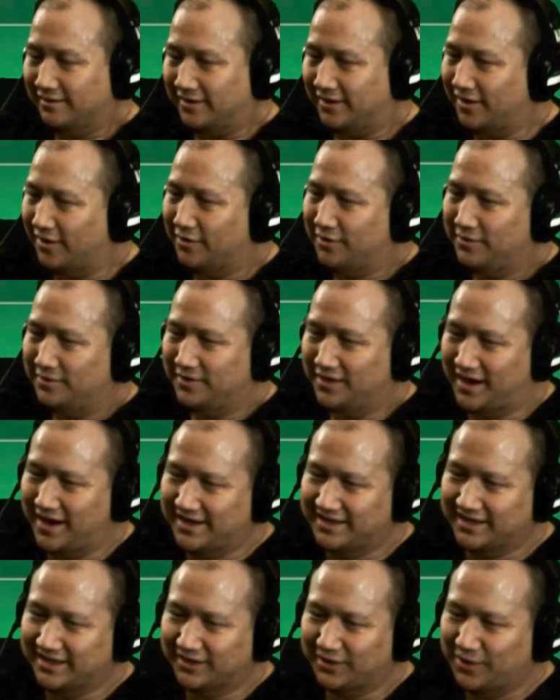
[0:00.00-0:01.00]
I
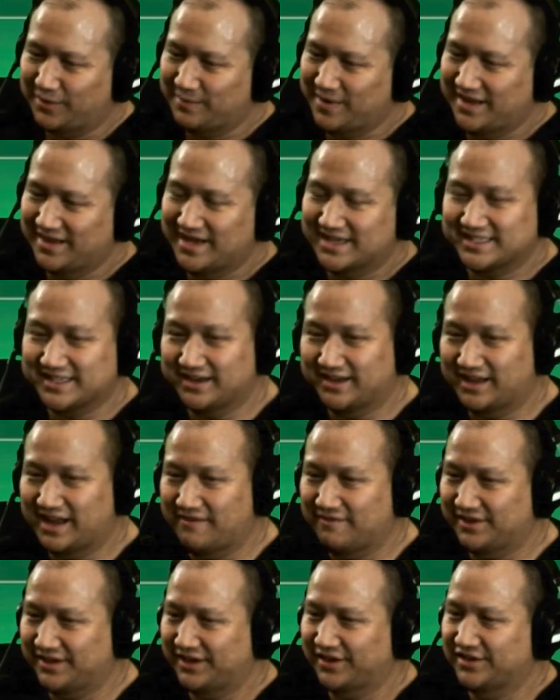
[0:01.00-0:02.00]
had to learn my lesson
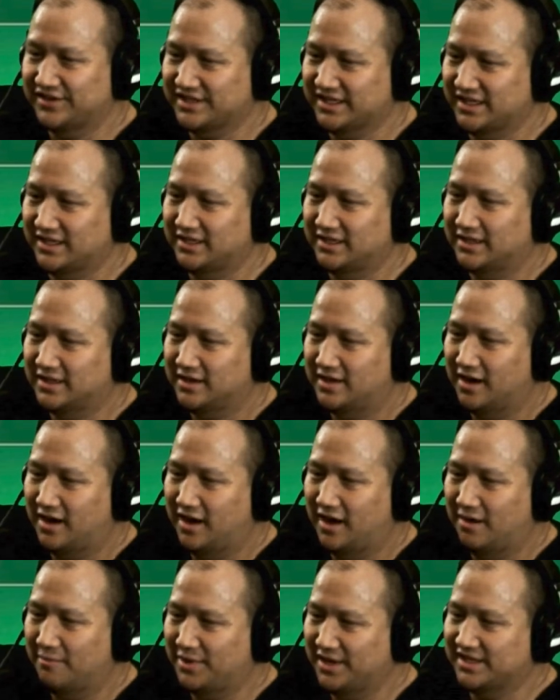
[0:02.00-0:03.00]
11 years in,
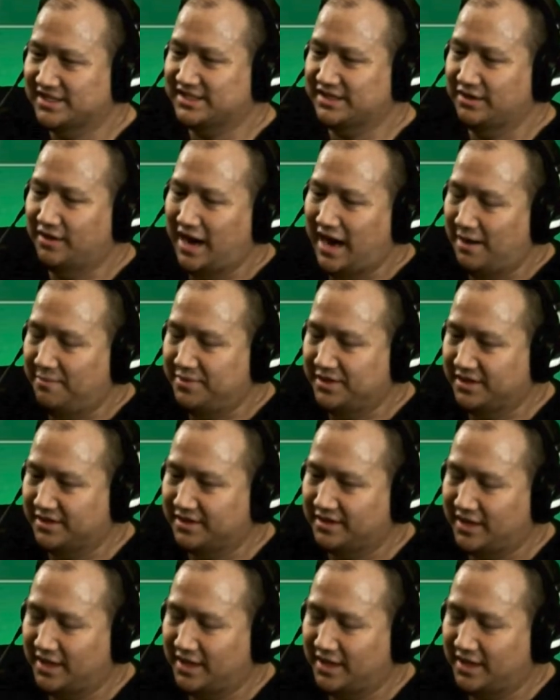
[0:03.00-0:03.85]
but it still happened.